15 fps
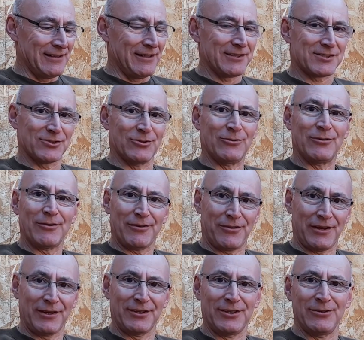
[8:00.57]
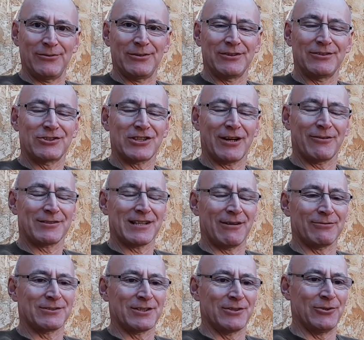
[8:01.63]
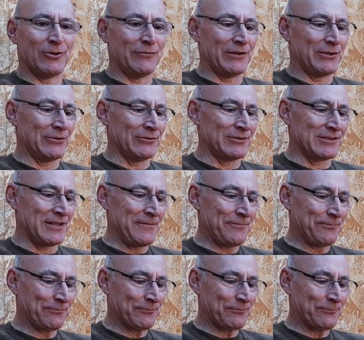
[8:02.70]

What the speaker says: So thank you, shout out to COVID Hunter,